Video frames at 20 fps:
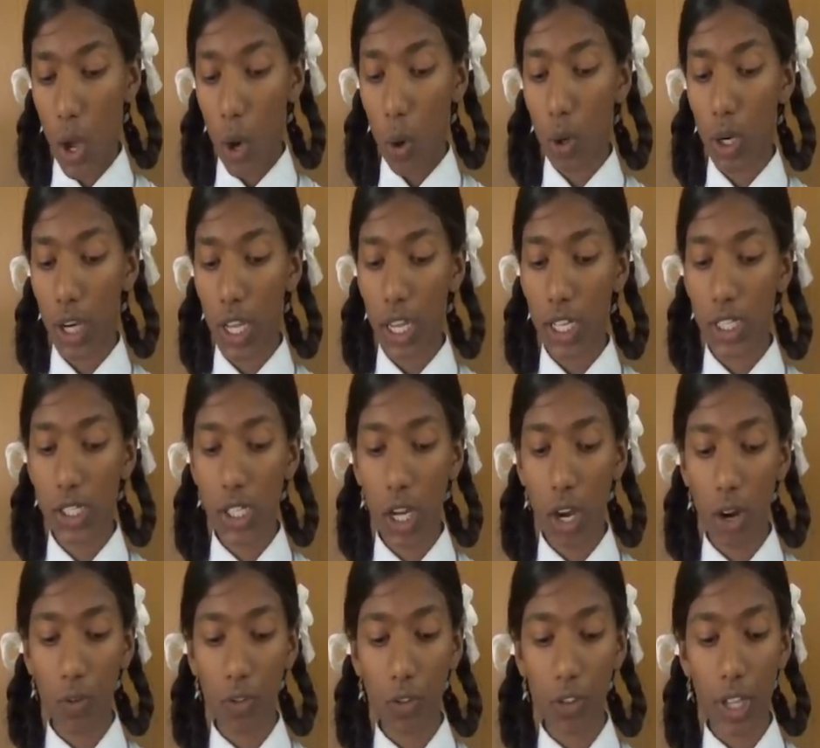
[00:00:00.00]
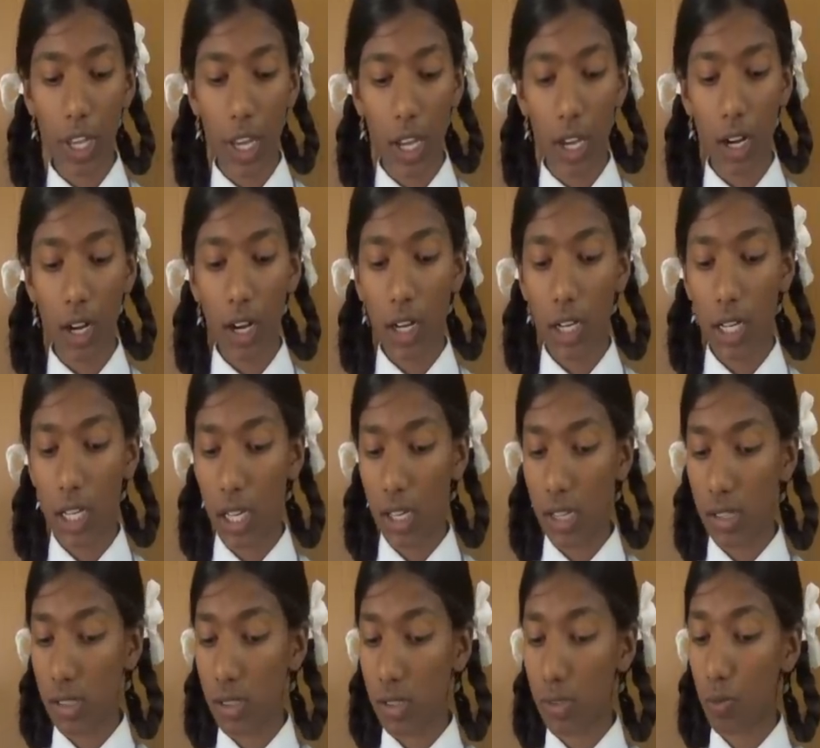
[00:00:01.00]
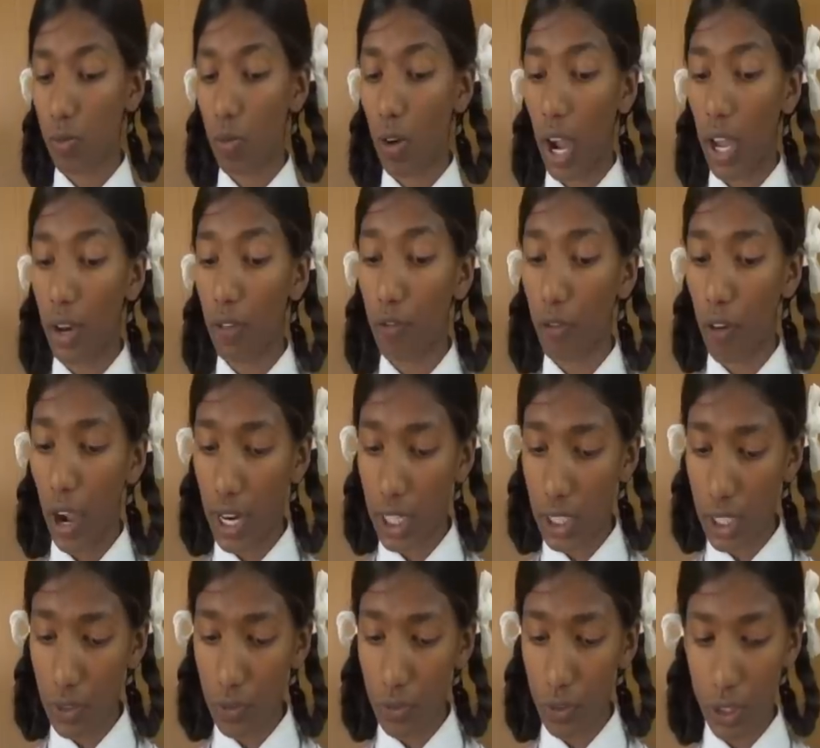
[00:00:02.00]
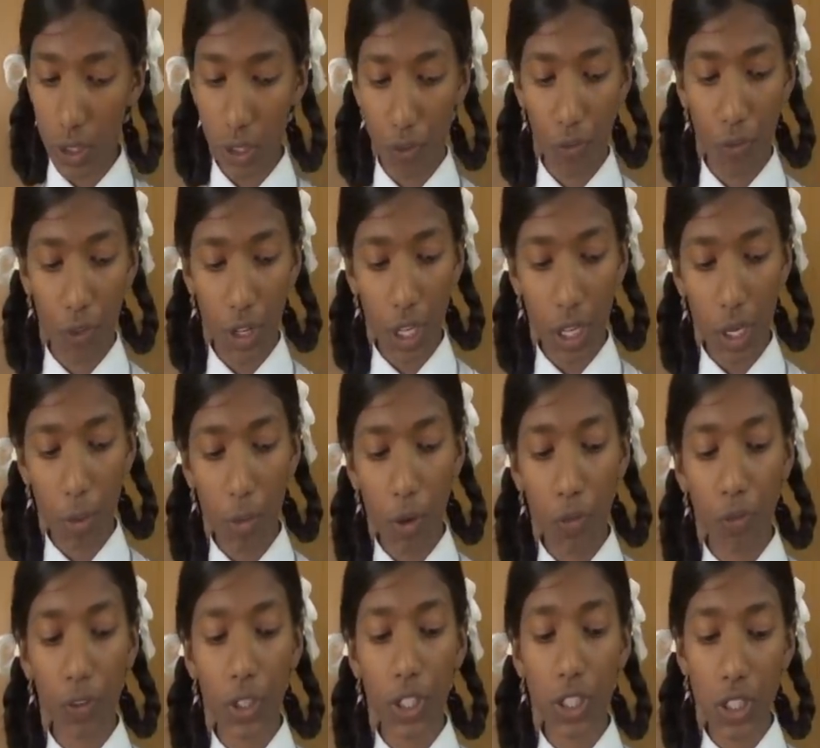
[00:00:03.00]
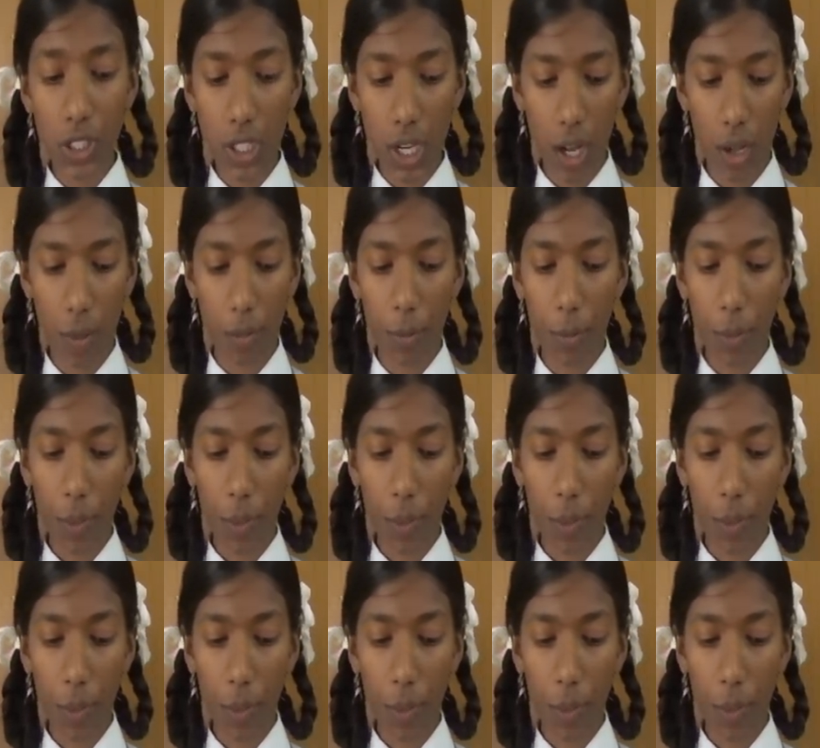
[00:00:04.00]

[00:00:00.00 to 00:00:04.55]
who laid down their lives while fighting for the freedom of India.